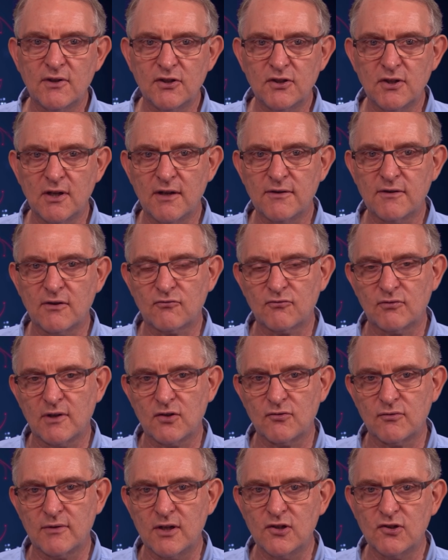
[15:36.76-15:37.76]
the dearth of
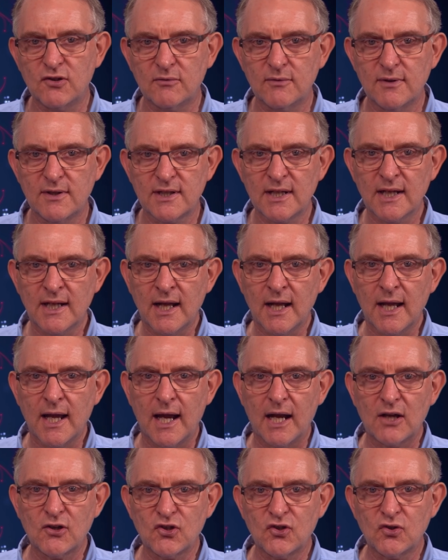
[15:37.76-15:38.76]
Treasury issuance
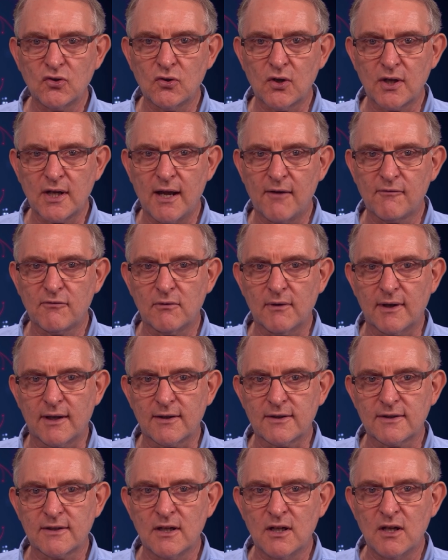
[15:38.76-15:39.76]
and short
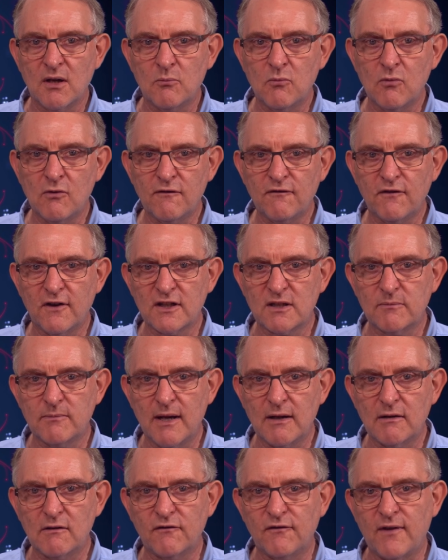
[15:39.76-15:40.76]
coverings. More
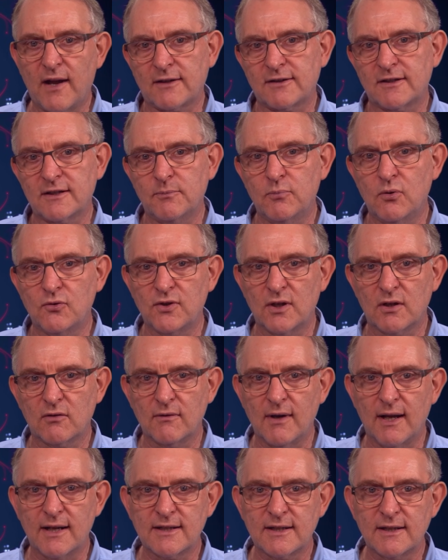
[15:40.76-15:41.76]
fundamental factors pushing
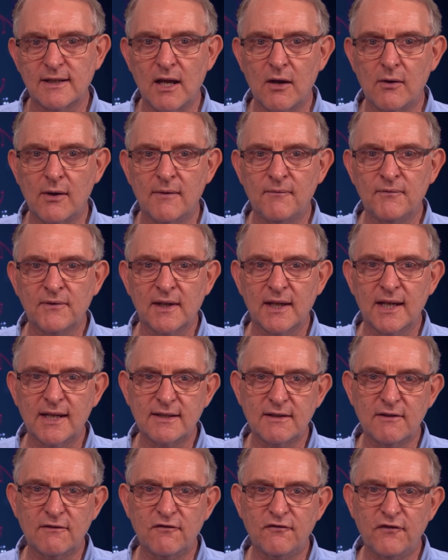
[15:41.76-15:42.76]
rates lower
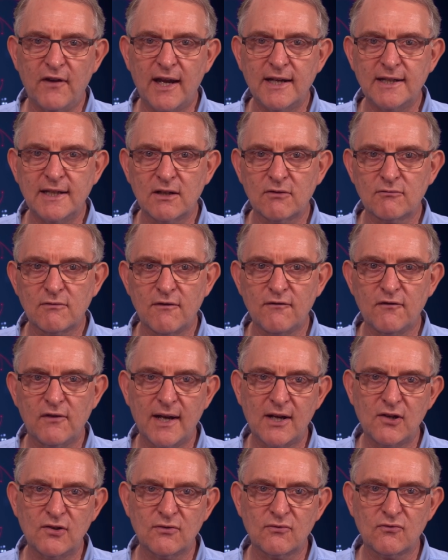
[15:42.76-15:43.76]
is the fading
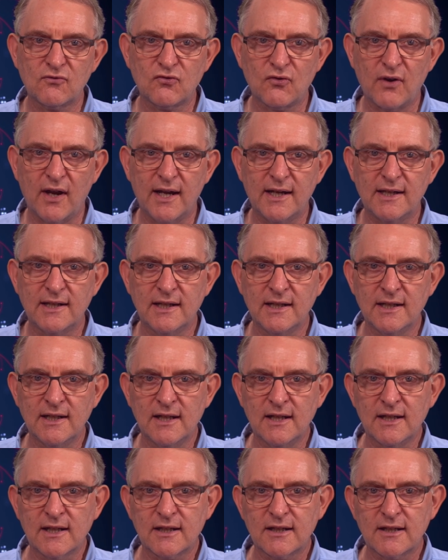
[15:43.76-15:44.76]
reflation trade,
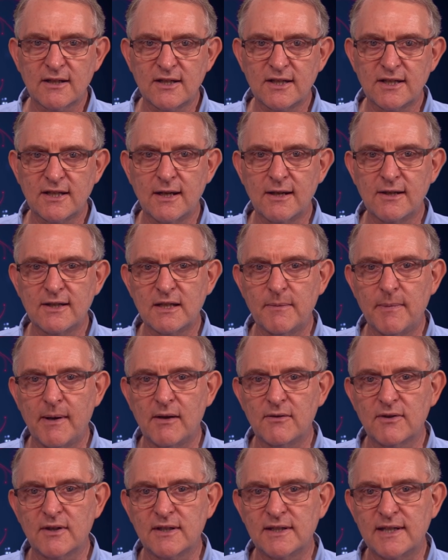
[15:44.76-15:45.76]
concerns
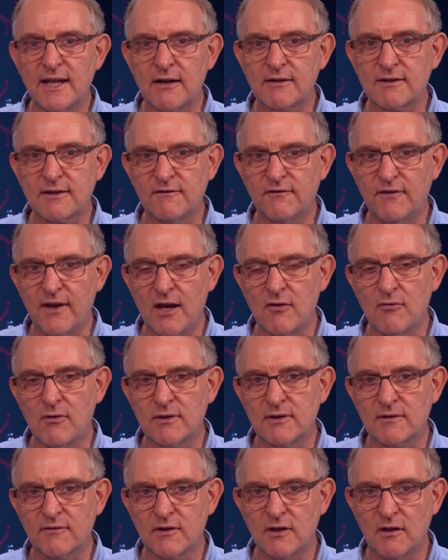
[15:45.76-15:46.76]
about the Delta
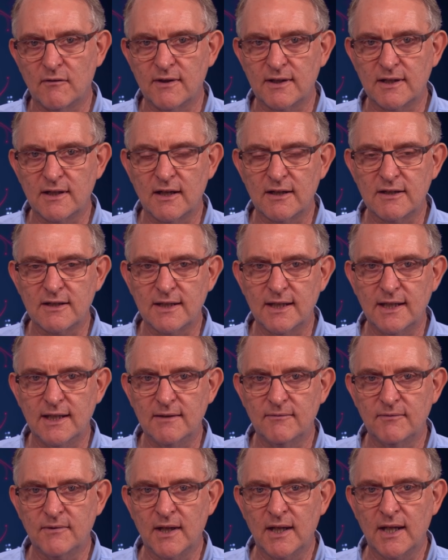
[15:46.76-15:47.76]
variant of COVID
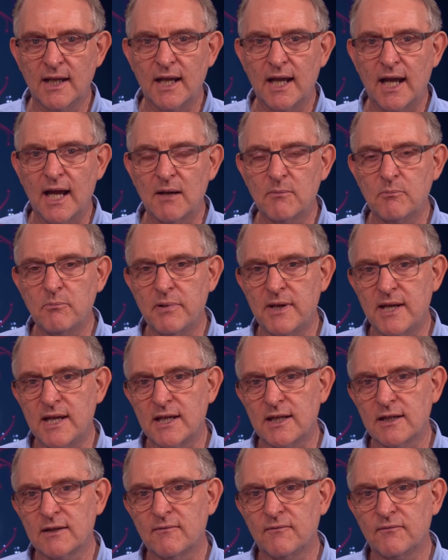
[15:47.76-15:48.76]
19, and
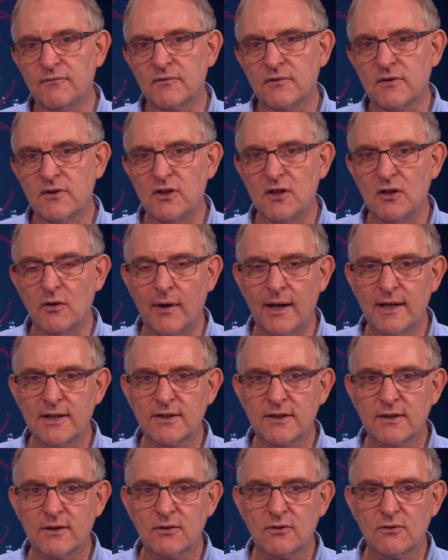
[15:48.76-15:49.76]
peak
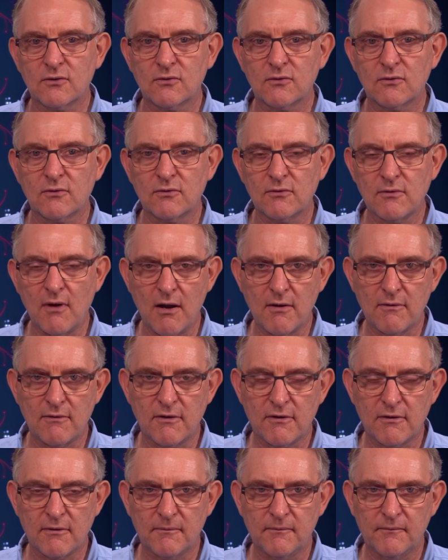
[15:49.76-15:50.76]
US
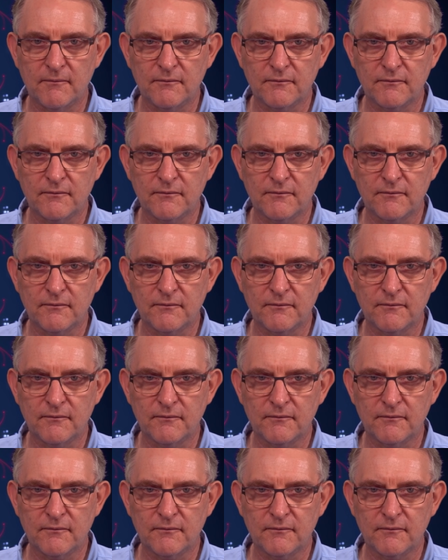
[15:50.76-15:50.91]
growth.